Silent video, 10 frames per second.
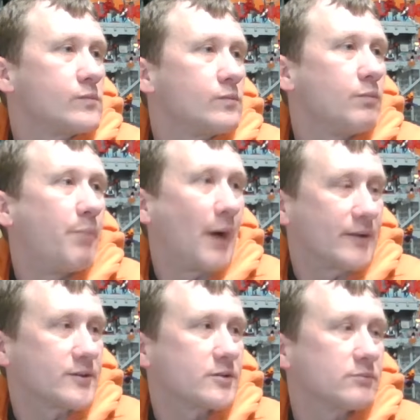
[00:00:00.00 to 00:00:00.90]

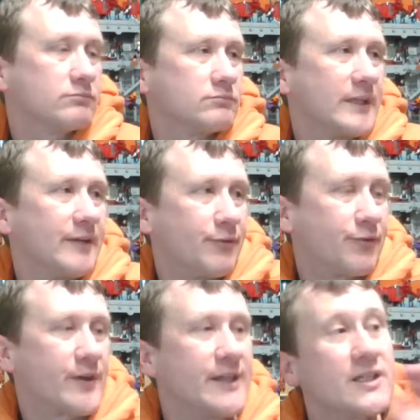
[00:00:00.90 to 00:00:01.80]
But it
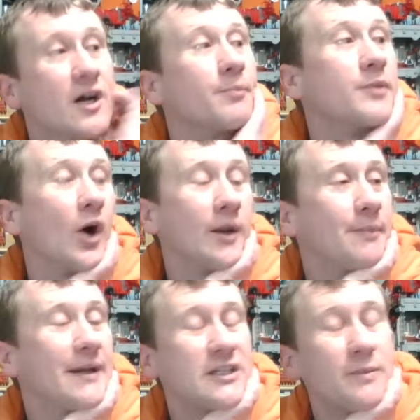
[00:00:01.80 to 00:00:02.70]
frees up 9
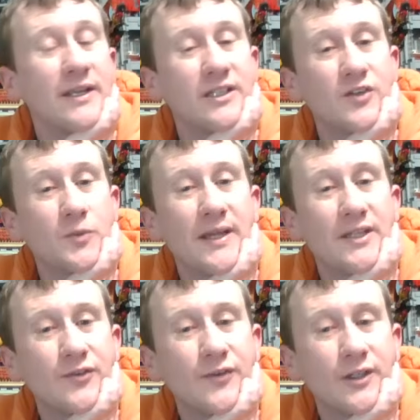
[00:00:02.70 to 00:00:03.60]
base plates of
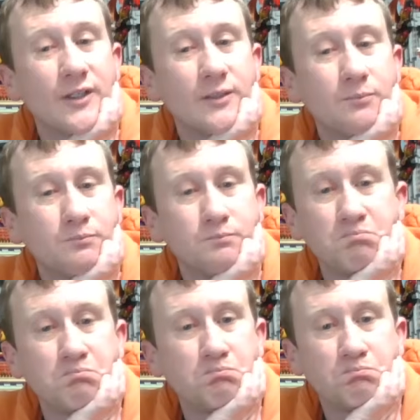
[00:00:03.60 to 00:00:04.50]
space for
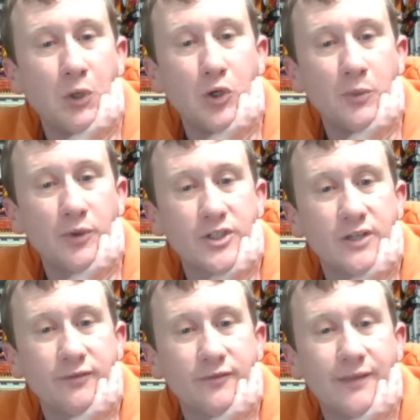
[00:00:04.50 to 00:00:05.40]
Pokemon
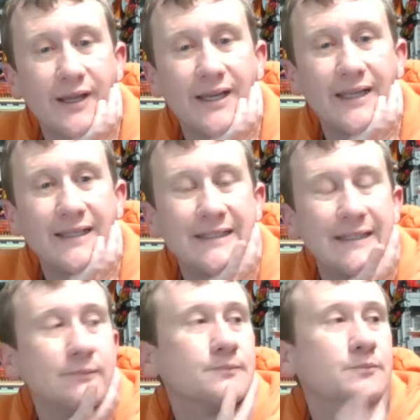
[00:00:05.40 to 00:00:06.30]
stuff at a later
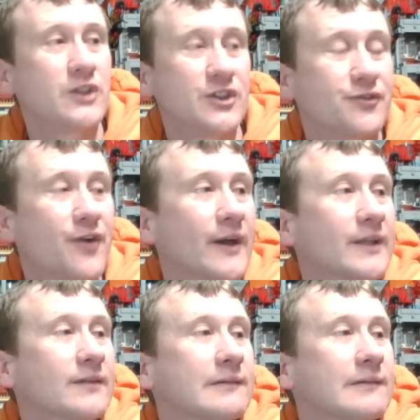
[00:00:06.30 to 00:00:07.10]
date, which is fine.